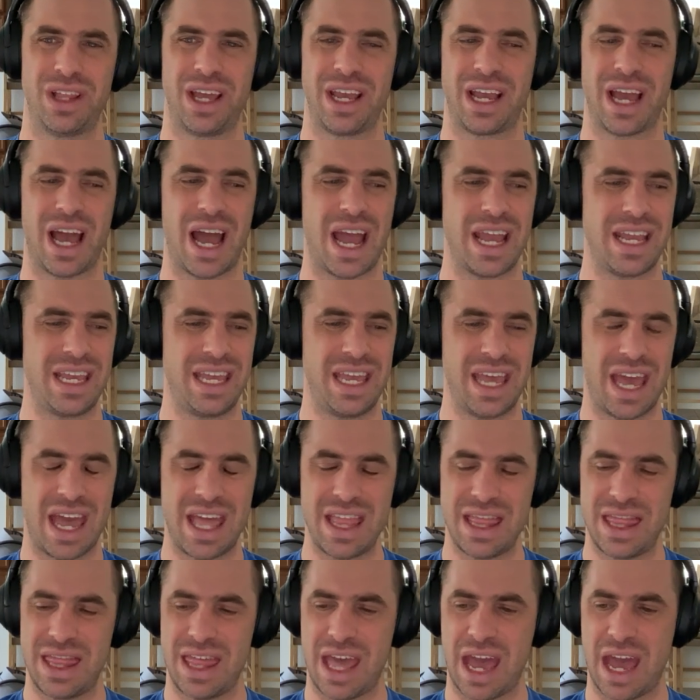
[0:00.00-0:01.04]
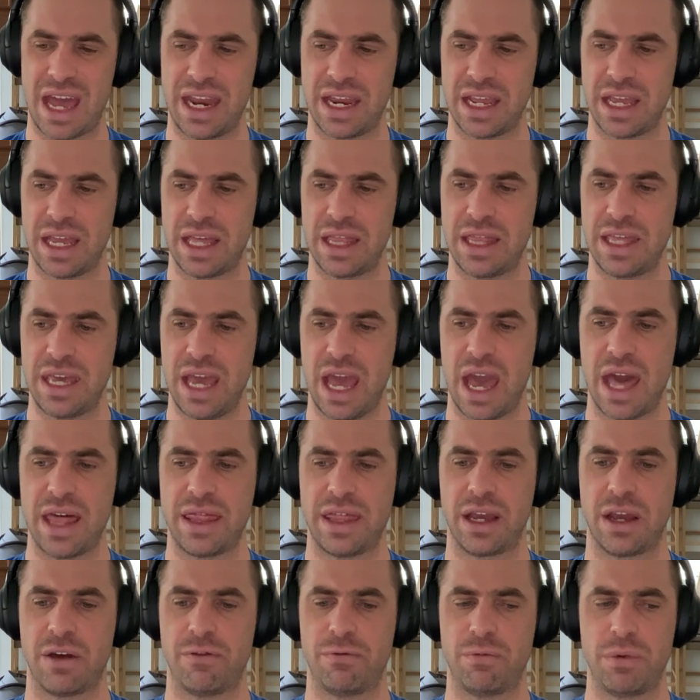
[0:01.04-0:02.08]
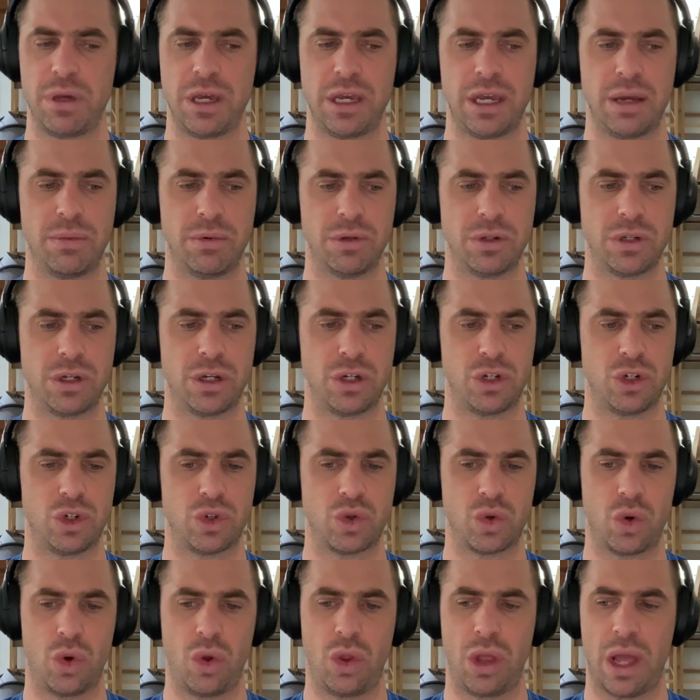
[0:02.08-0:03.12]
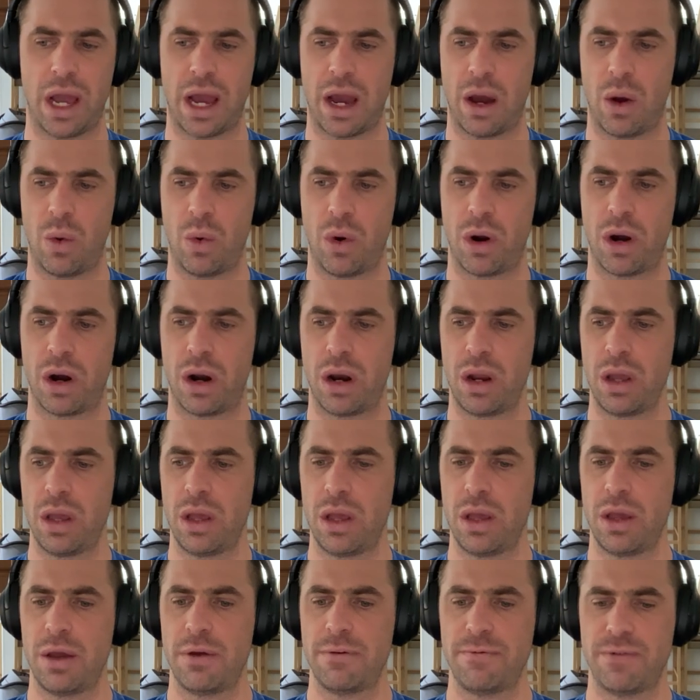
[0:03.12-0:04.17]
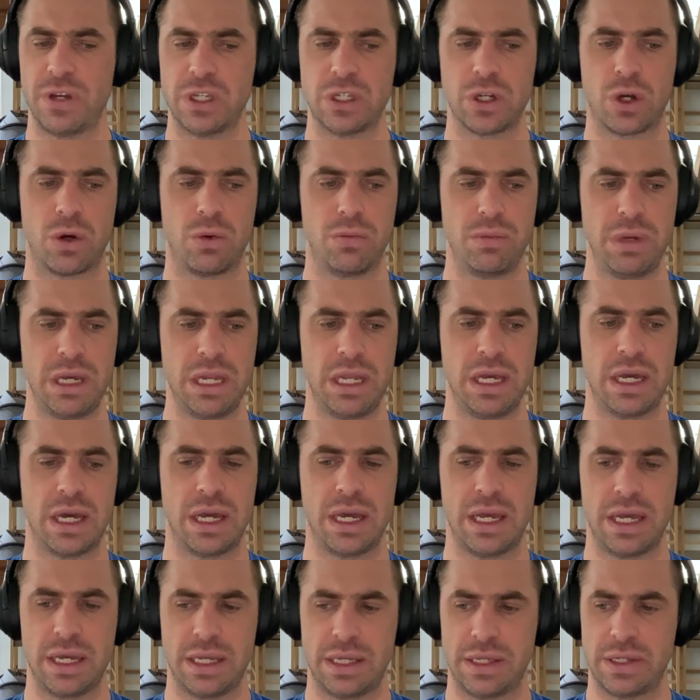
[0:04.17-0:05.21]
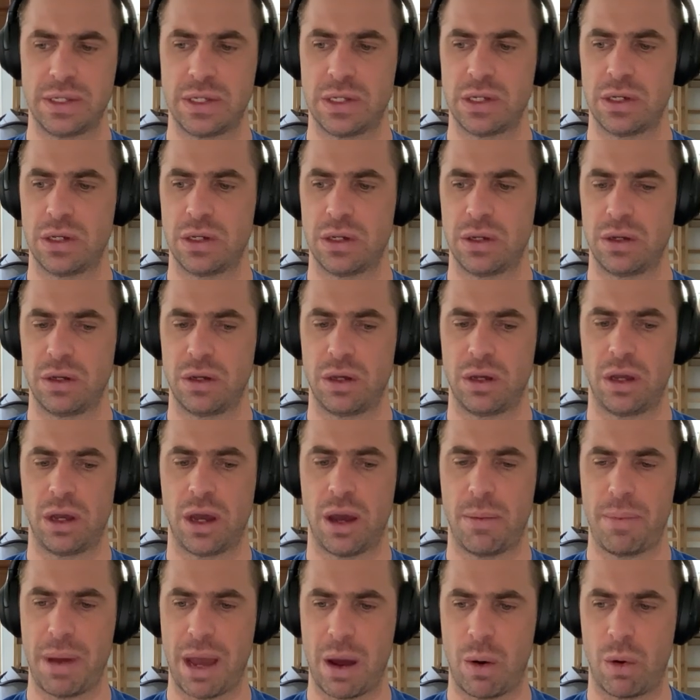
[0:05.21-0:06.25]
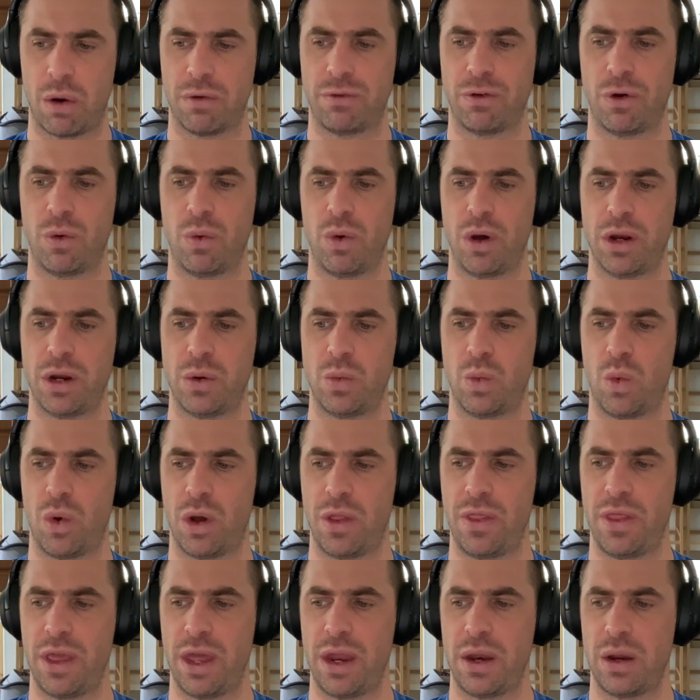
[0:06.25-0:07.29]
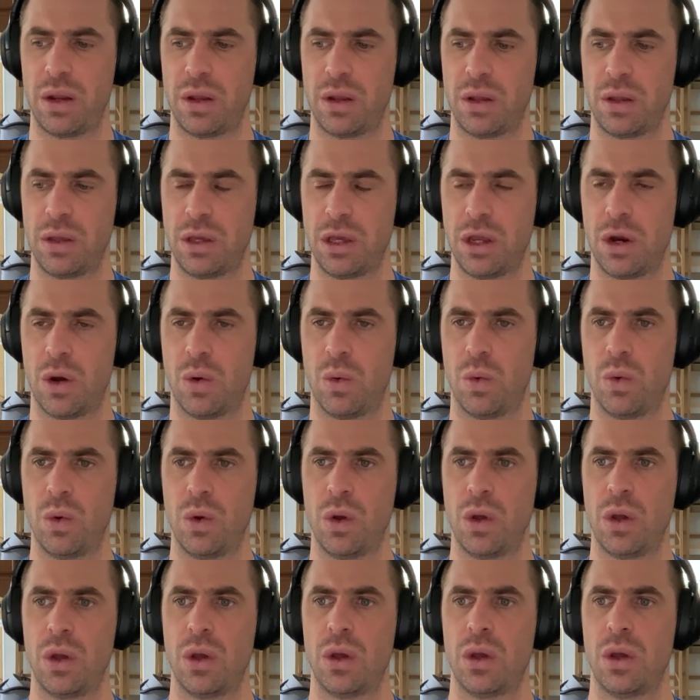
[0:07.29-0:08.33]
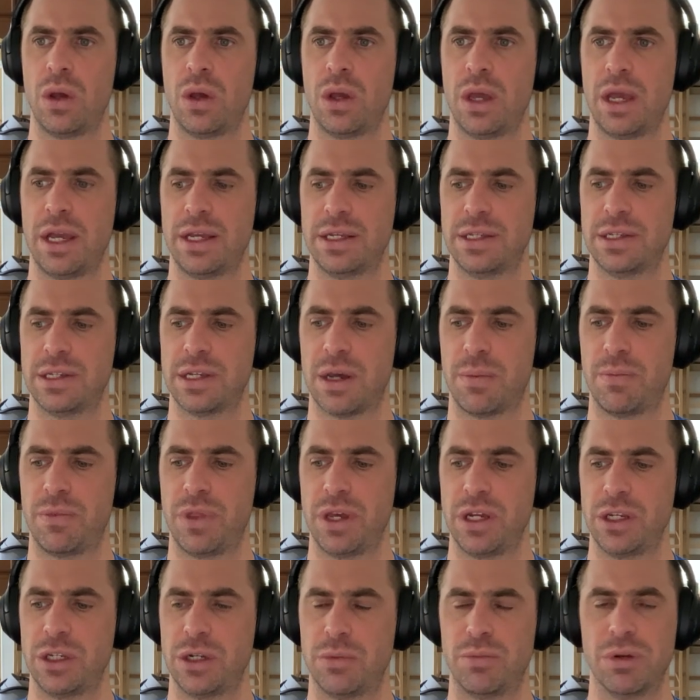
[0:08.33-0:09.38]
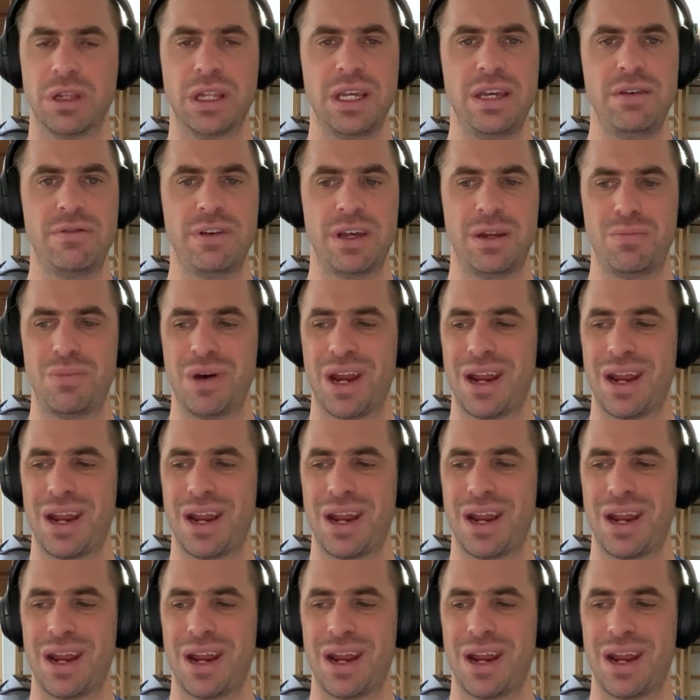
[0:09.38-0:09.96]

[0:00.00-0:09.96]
Like I get that the ethic of being able to control our physical media is a powerful one and one that, you know, is something to believe in.